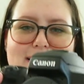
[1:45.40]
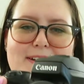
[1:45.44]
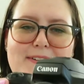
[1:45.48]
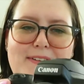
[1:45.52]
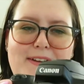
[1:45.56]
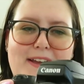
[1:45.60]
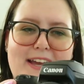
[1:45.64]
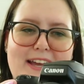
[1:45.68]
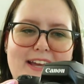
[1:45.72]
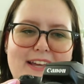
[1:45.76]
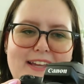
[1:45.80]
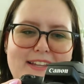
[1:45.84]

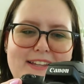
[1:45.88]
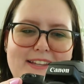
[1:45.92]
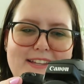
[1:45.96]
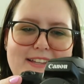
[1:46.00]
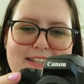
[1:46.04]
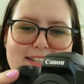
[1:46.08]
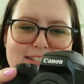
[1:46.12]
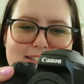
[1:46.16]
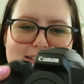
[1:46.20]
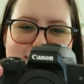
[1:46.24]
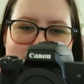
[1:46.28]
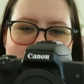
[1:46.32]
Okay,
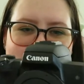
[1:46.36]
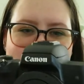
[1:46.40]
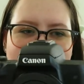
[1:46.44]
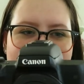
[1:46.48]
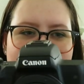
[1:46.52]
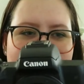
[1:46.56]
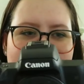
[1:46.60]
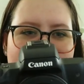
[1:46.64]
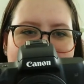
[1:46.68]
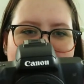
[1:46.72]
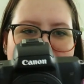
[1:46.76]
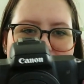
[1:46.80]
this is
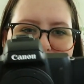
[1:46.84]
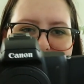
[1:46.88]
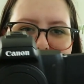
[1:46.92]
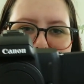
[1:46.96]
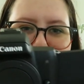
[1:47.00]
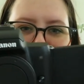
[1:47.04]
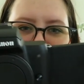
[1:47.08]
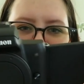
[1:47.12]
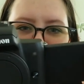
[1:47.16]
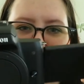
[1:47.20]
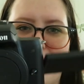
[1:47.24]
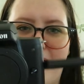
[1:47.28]
like the
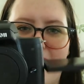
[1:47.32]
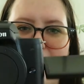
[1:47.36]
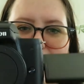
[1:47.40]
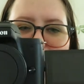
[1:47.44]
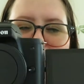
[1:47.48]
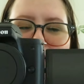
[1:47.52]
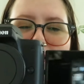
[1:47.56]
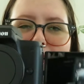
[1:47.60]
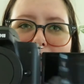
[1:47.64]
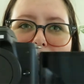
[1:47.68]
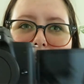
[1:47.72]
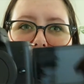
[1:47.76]
flip
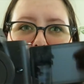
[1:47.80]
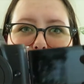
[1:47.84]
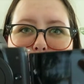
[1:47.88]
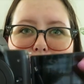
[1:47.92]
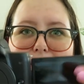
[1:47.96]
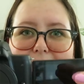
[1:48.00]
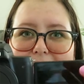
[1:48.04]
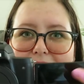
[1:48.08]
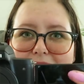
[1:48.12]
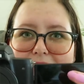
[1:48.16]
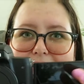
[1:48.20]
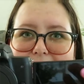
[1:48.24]
out,
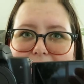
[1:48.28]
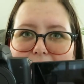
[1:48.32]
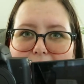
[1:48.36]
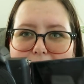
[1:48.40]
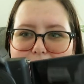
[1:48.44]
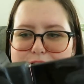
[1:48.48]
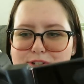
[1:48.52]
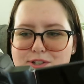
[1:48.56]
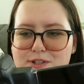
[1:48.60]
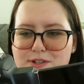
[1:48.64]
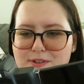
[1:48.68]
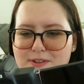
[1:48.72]
but it's
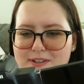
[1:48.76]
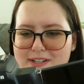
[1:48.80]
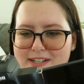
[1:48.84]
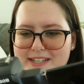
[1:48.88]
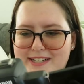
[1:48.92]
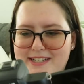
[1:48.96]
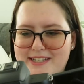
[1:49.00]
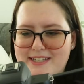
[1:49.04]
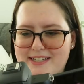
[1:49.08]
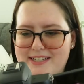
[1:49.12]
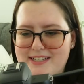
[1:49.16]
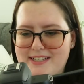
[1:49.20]

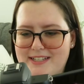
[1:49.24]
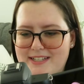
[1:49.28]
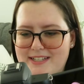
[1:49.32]
touchscreen